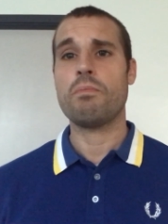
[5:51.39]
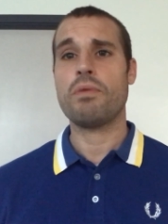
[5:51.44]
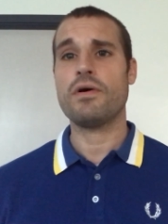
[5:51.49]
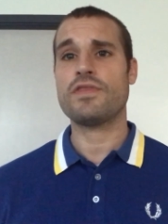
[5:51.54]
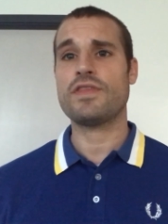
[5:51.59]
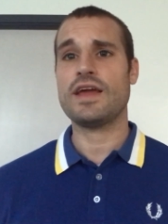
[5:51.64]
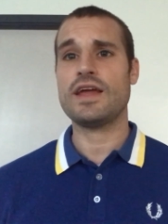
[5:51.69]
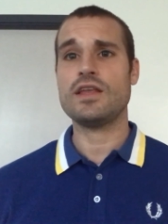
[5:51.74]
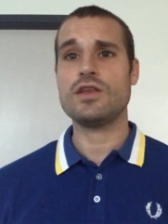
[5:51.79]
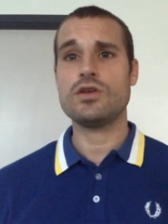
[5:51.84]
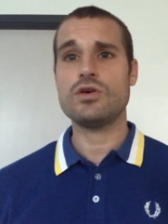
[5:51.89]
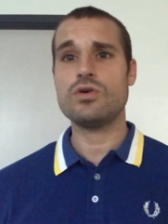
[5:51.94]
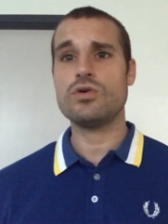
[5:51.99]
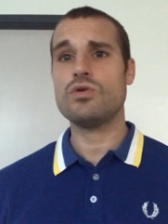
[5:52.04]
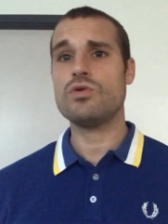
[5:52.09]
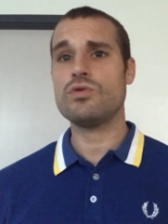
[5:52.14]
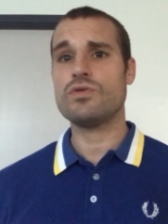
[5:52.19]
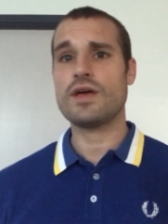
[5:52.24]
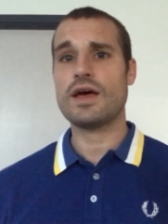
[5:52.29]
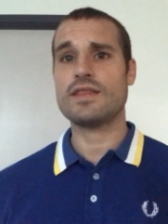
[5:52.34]
but they
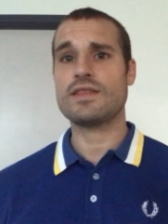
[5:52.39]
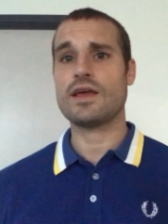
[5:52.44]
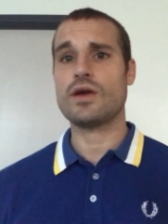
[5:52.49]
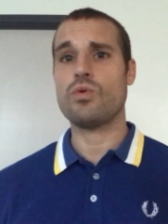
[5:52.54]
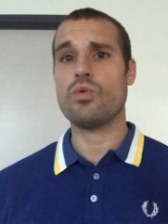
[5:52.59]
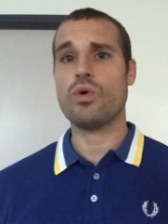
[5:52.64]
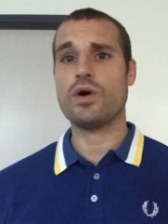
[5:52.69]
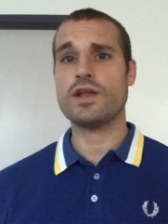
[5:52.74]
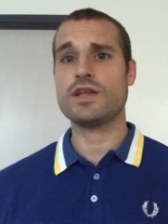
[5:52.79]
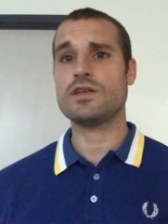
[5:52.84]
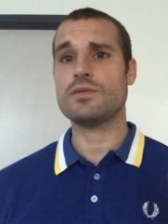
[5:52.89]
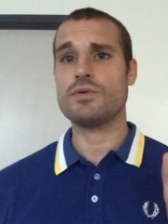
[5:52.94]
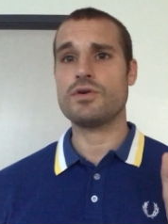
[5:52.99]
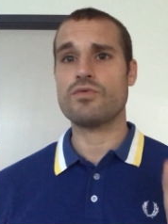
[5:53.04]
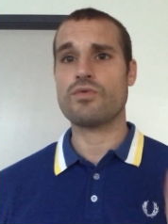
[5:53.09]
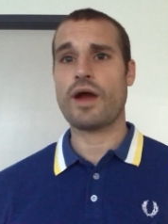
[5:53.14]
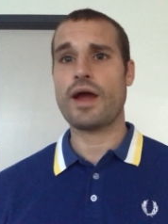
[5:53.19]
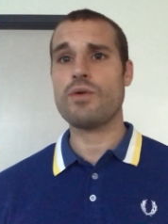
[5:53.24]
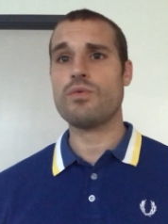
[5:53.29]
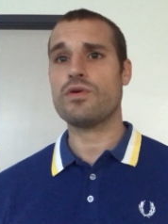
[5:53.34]
knew that they wanted to
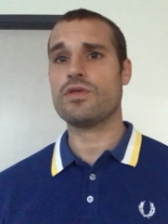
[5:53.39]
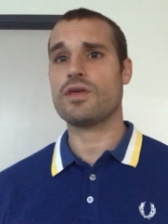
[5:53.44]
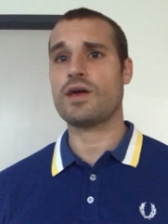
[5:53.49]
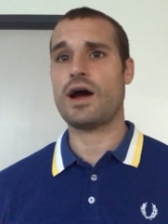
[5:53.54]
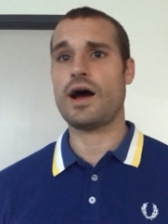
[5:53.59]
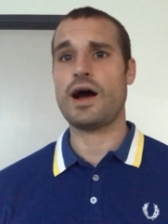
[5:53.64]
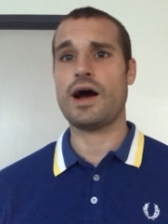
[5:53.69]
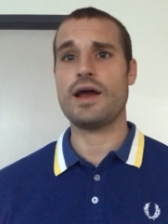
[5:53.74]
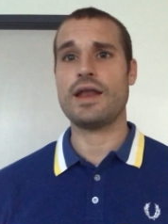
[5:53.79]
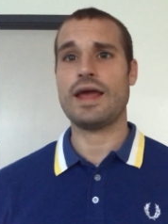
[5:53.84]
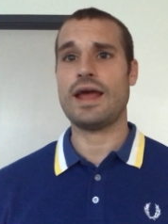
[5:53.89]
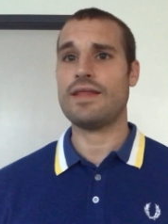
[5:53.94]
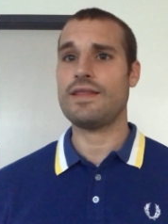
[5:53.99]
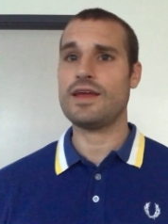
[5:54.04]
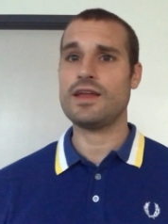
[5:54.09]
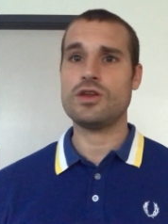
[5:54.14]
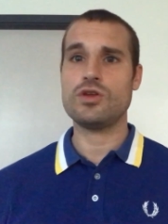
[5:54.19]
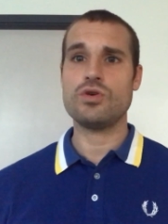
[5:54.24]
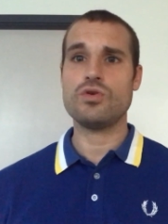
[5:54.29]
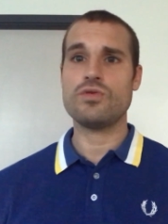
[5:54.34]
be right with God and
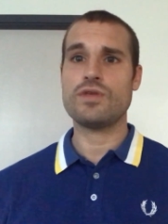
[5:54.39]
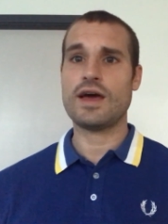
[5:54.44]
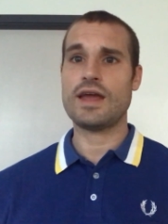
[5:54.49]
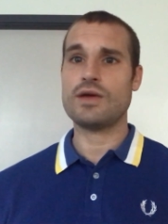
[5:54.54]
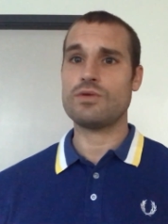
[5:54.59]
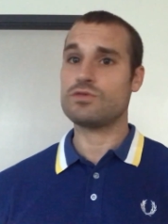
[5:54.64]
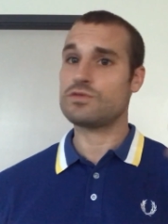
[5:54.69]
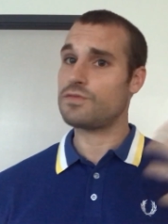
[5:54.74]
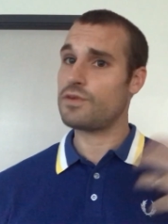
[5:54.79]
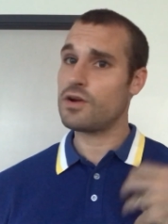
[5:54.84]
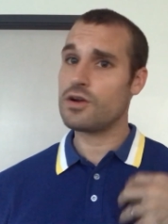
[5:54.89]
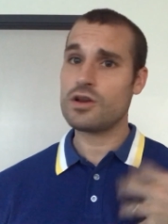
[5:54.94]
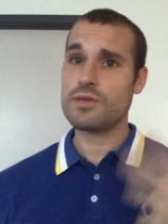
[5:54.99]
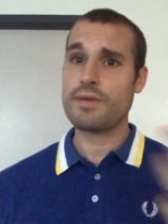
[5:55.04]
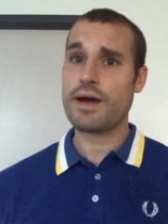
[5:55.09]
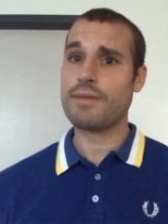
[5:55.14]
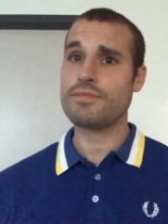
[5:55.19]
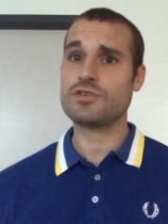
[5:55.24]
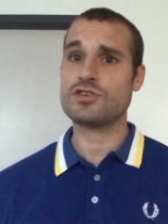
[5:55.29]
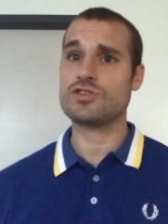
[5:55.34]
they knew that it was Verity
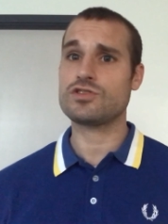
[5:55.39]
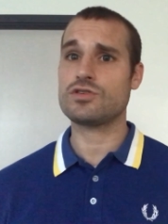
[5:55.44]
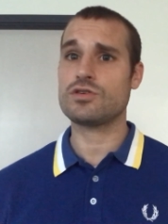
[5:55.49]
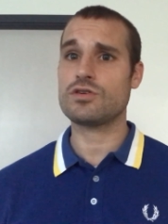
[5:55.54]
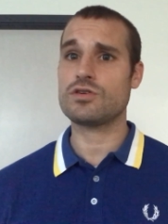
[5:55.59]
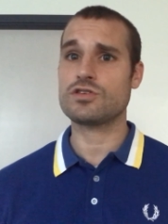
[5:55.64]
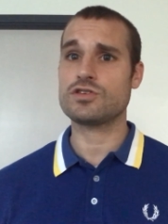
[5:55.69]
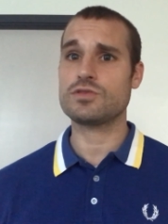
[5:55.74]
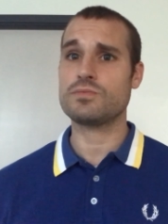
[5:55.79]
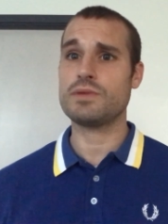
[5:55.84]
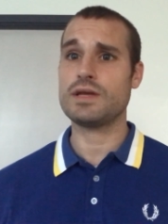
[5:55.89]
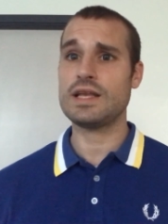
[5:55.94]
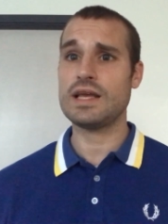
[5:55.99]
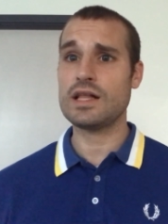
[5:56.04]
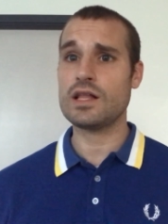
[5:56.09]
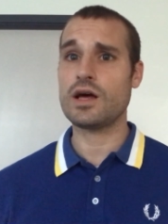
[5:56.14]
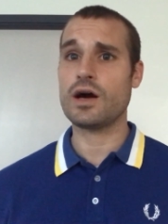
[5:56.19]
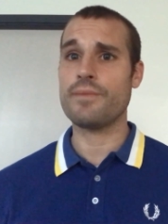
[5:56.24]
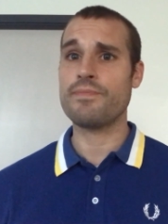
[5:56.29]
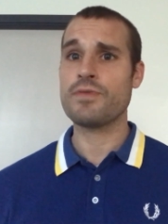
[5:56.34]
Baptist Church,
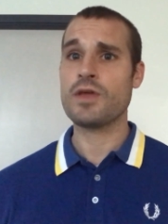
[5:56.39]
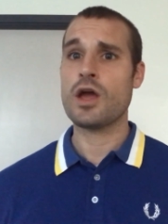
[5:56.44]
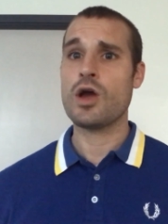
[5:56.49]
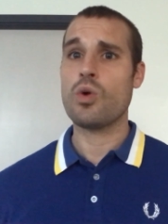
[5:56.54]
Manila,